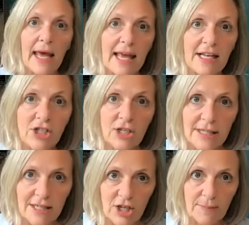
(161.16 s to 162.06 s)

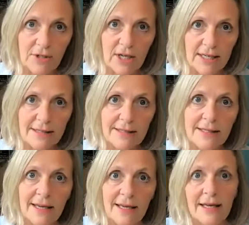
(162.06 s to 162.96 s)
ancient
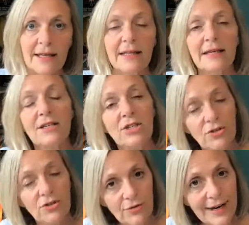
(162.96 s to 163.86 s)
Egyptians, the
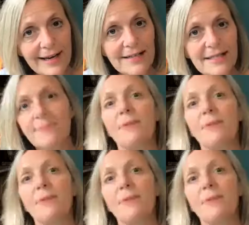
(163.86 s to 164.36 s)
Greeks,